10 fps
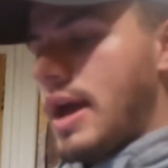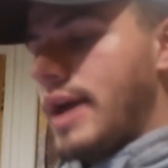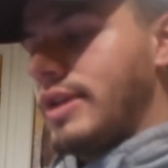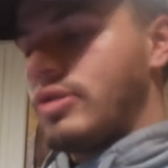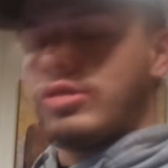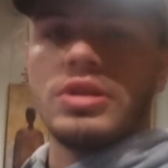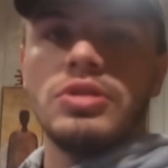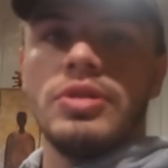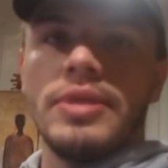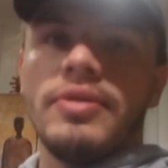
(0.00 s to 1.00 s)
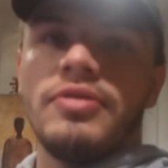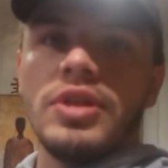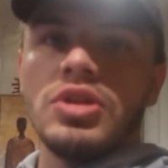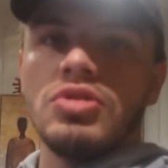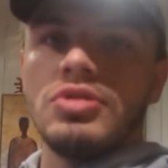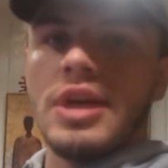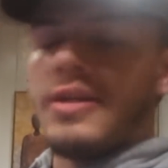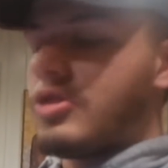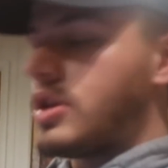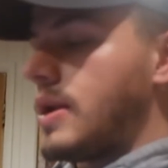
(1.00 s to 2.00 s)
And you're not just doing it with, like,
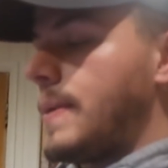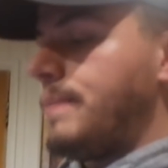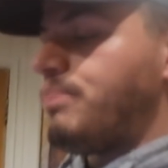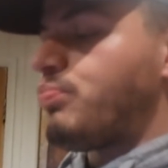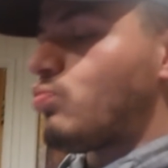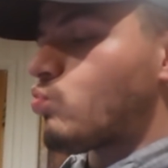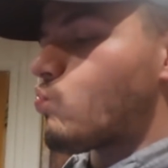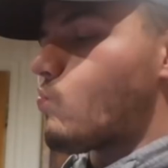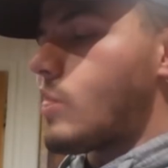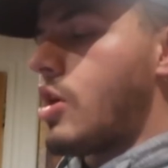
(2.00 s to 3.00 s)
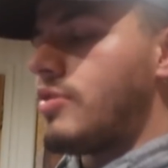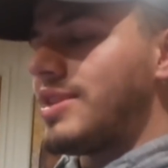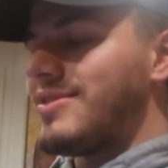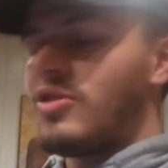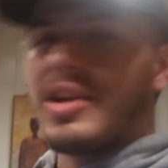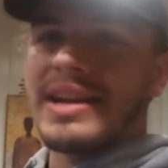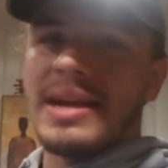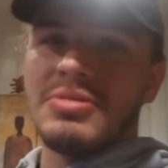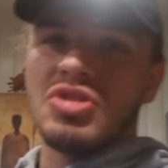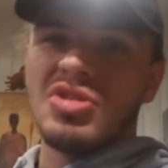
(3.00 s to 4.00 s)
shitty food. 140
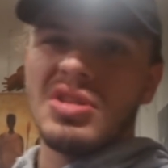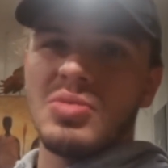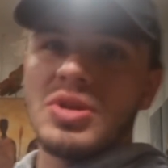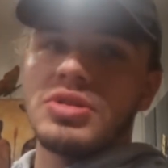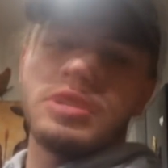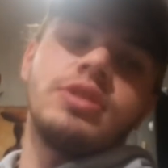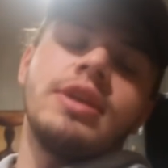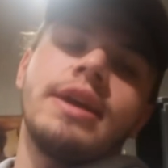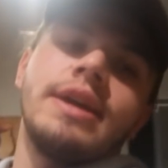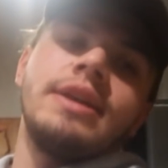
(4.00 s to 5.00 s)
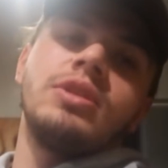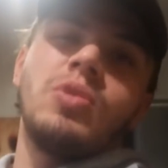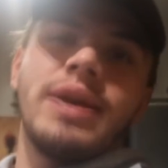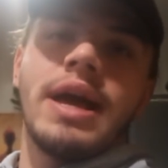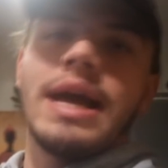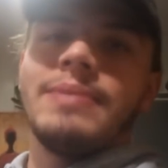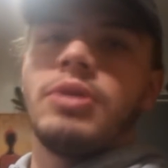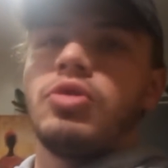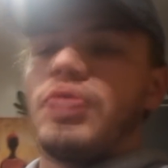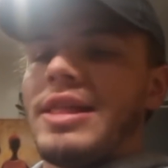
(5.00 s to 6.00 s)
grams of sugar, which is, yet again, quite high
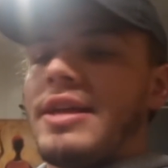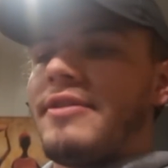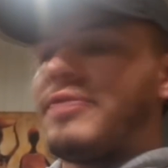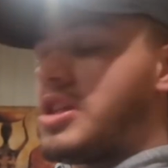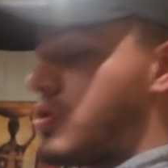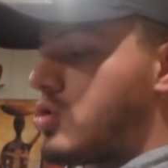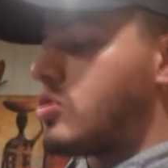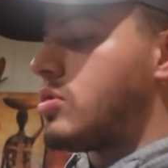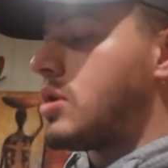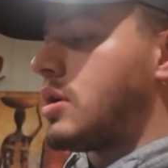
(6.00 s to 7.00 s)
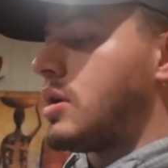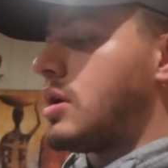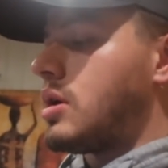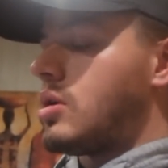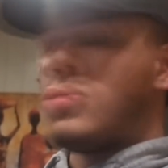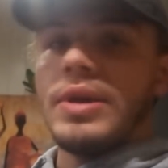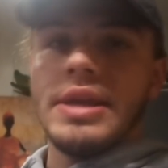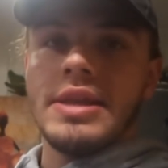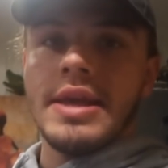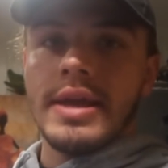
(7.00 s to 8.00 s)
but relatively low.
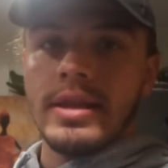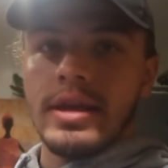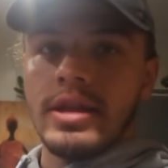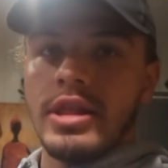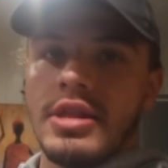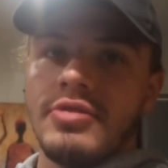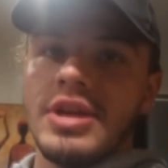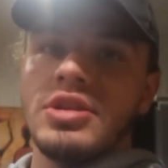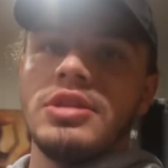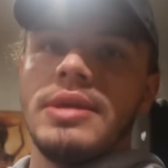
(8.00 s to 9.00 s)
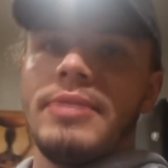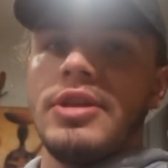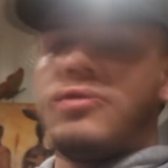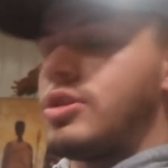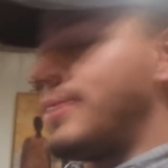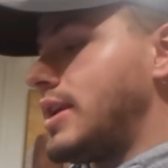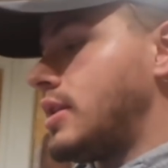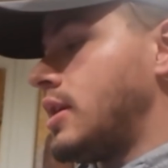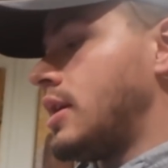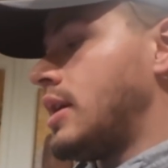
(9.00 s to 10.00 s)
When you take into consideration the amount of food I'm
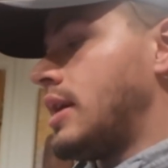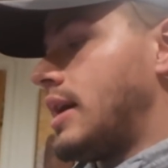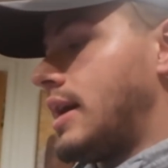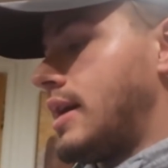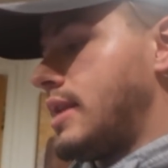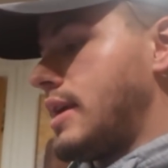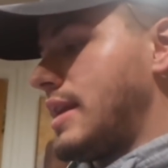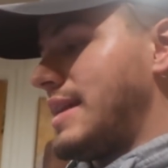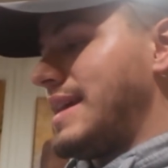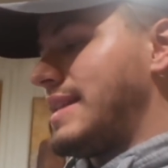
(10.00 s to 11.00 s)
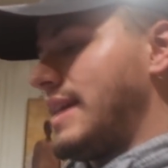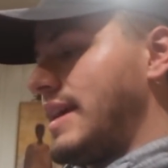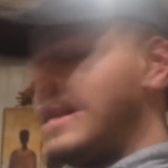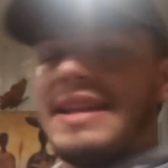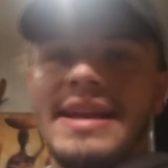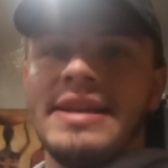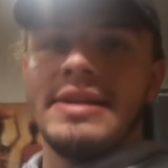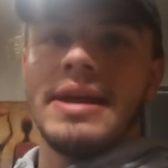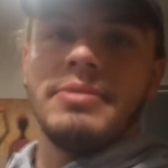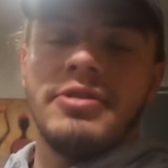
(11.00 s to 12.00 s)
eating. And
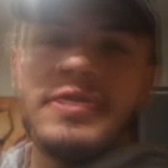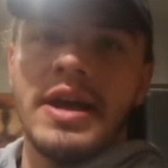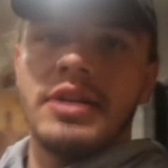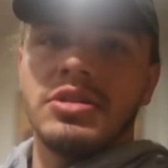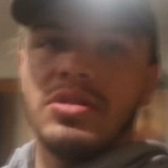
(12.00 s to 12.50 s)
99 grams of fat.